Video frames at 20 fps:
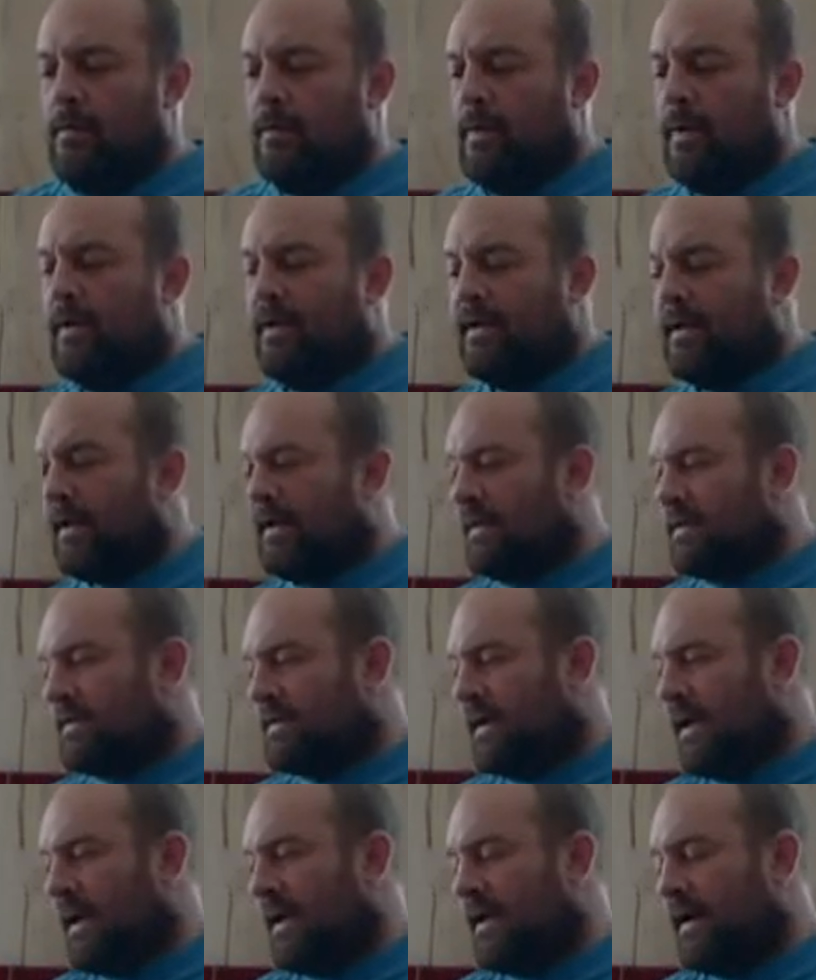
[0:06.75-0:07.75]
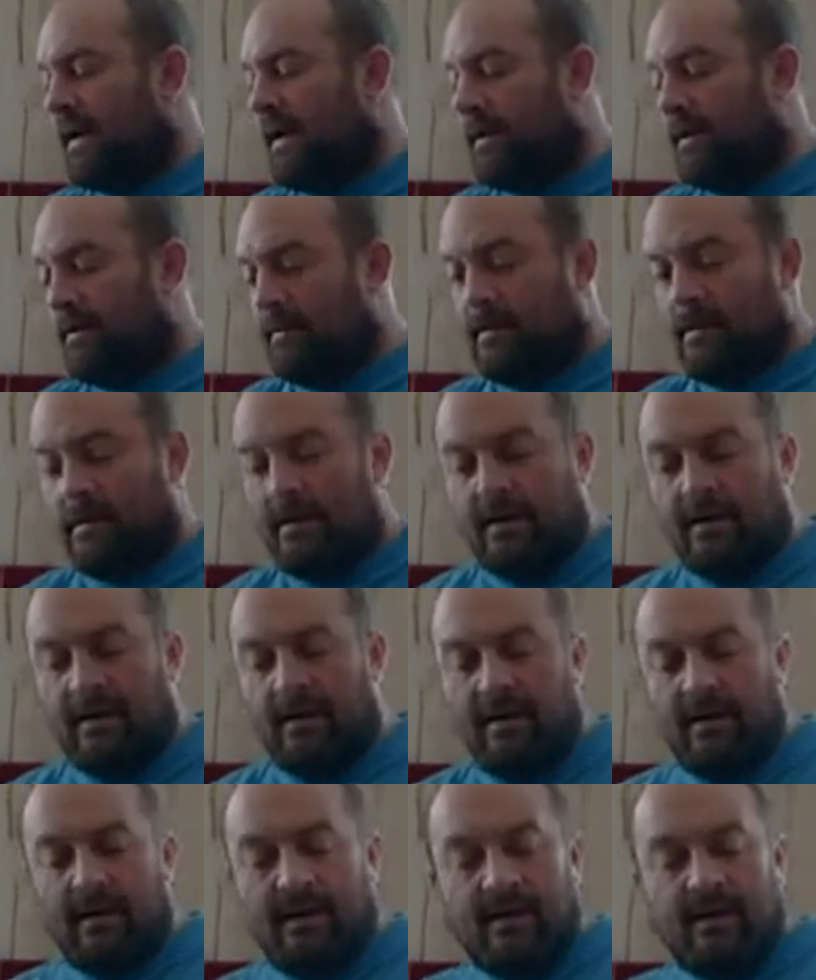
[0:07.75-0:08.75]
What I did is I
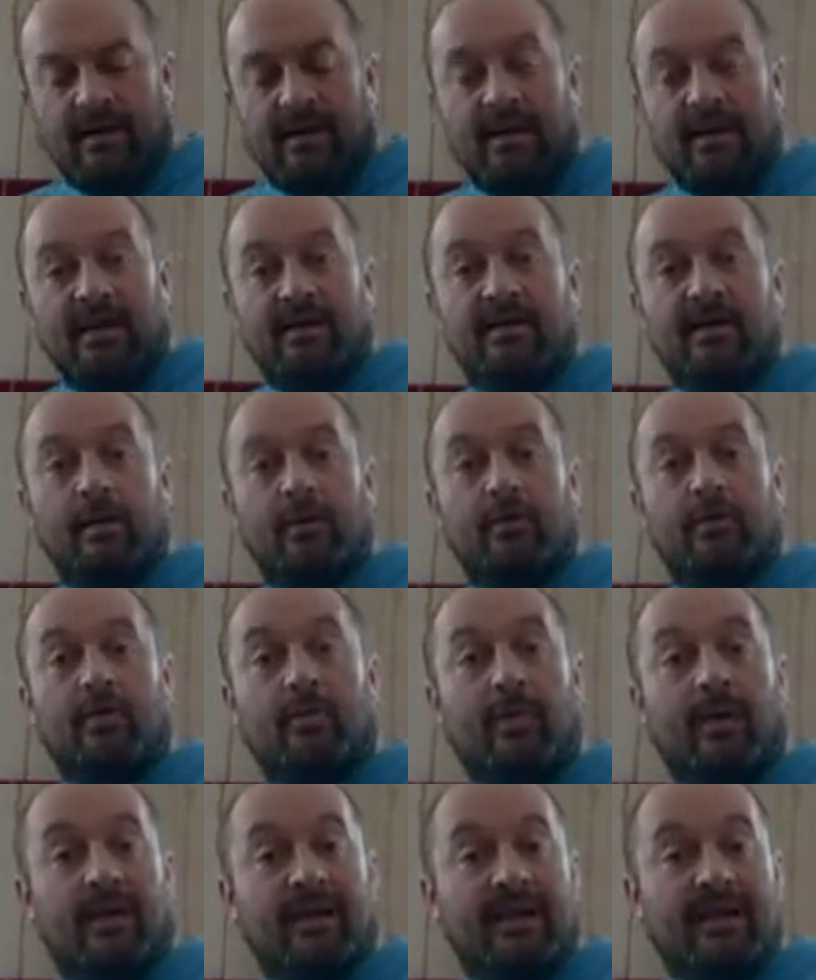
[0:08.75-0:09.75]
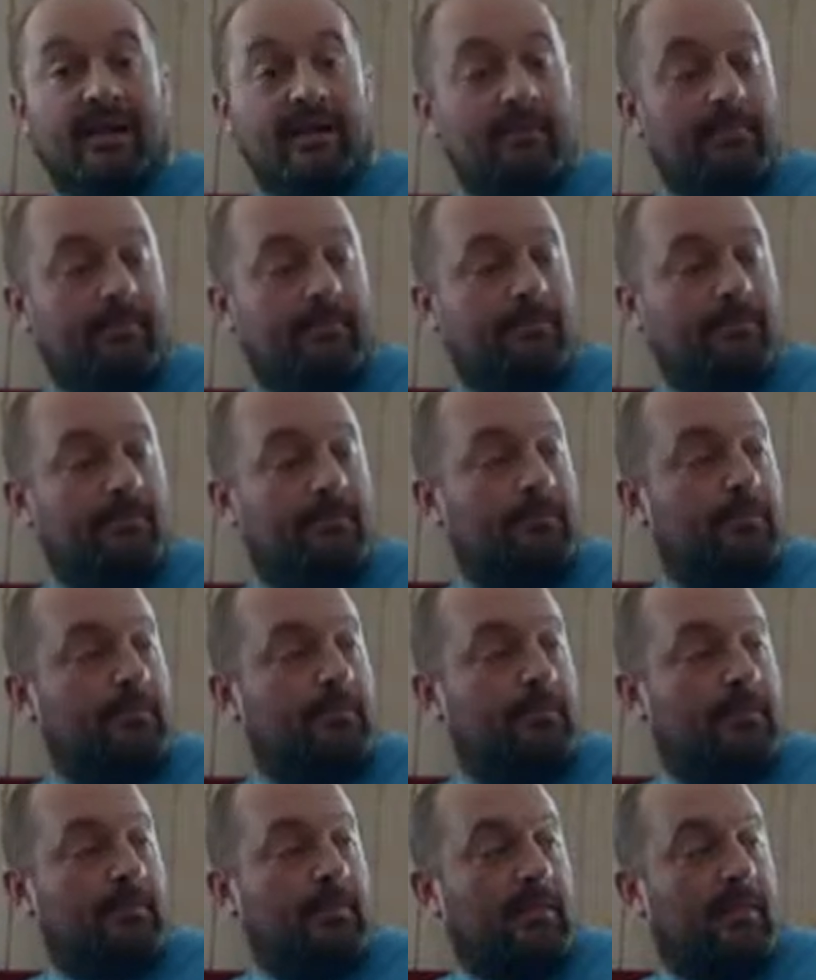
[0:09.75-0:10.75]
heat tempered the belly,
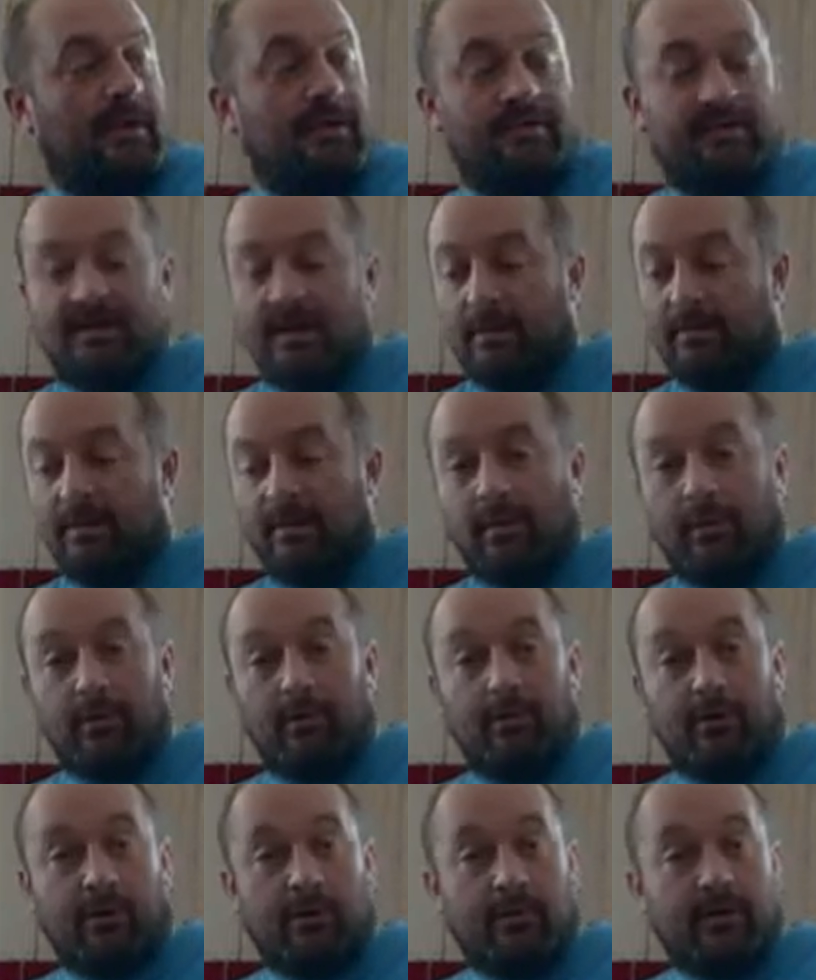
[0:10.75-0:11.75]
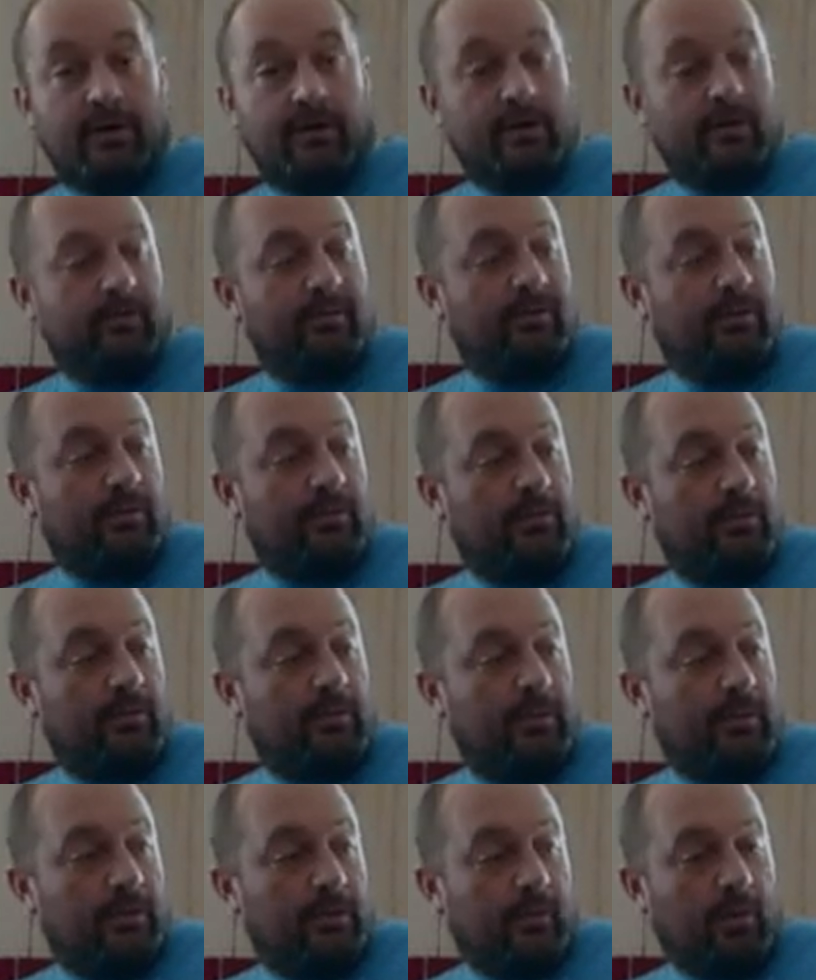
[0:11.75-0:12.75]
and at the same time I put a little recurve into it,
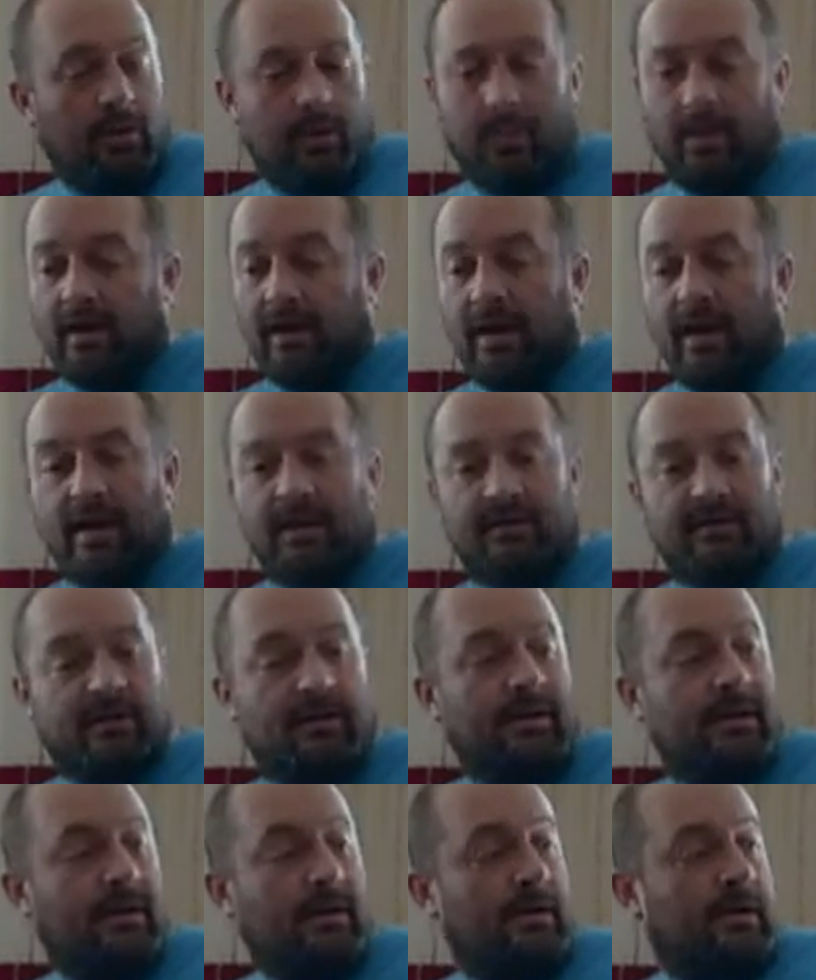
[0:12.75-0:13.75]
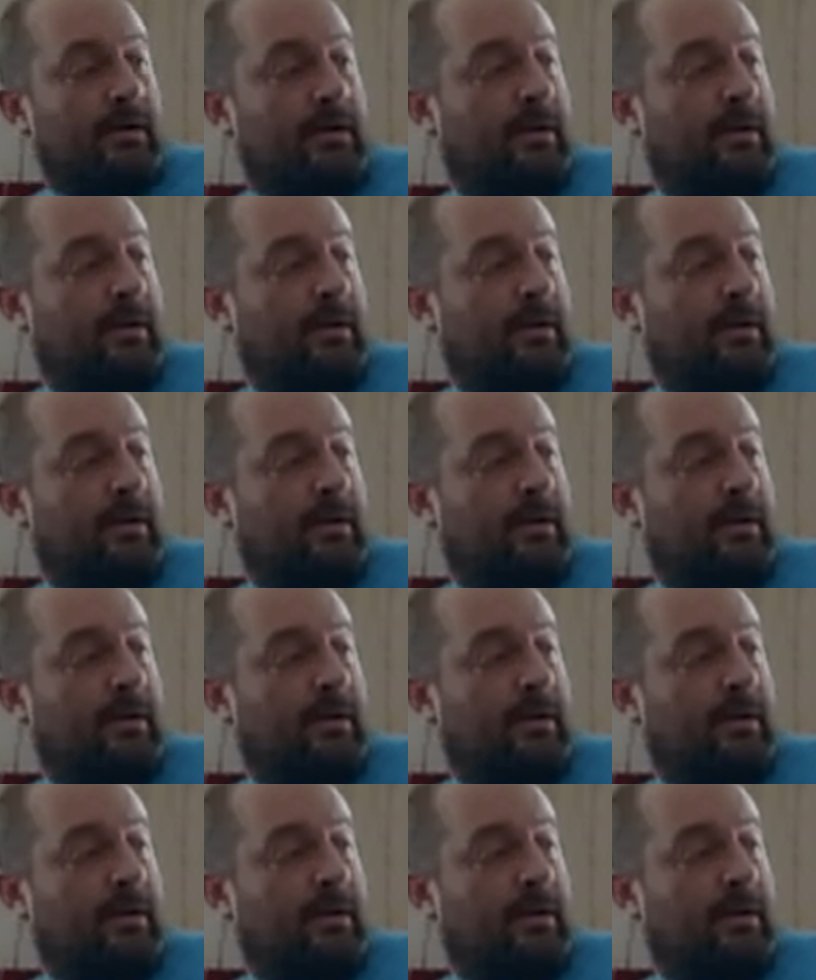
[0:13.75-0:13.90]
quite a bit actually.